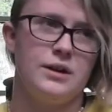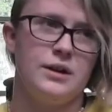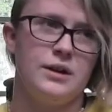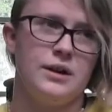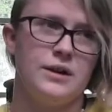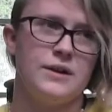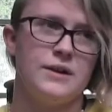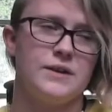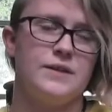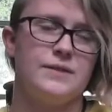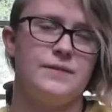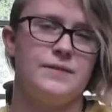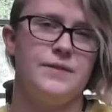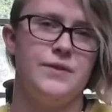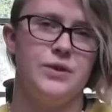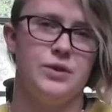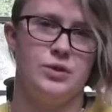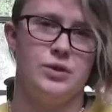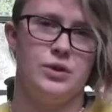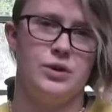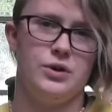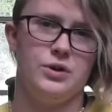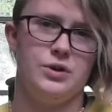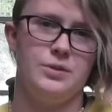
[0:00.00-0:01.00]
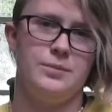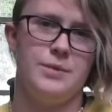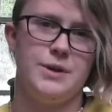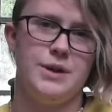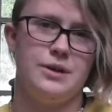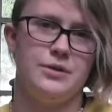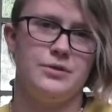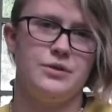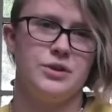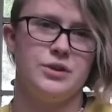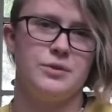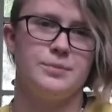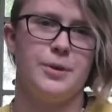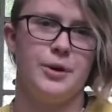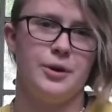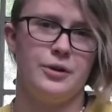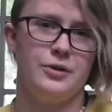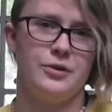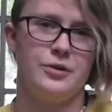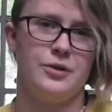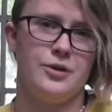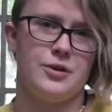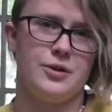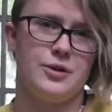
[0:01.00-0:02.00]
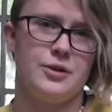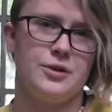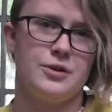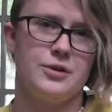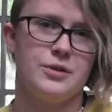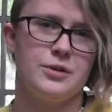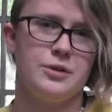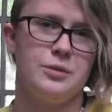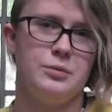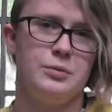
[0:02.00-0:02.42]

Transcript: it doesn't feel good to be just part of the herd.